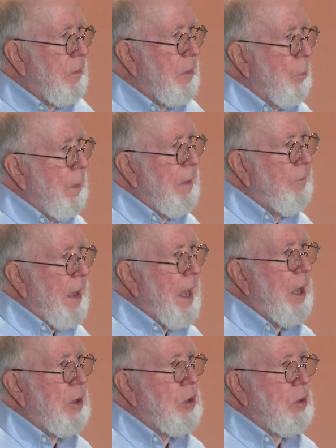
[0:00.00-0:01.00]
that we
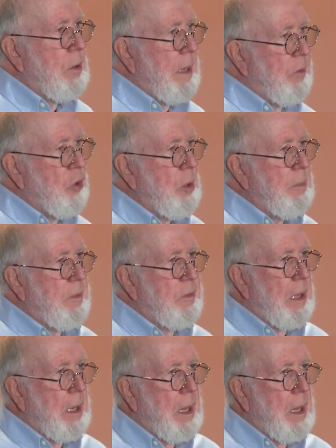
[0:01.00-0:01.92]
value as humans and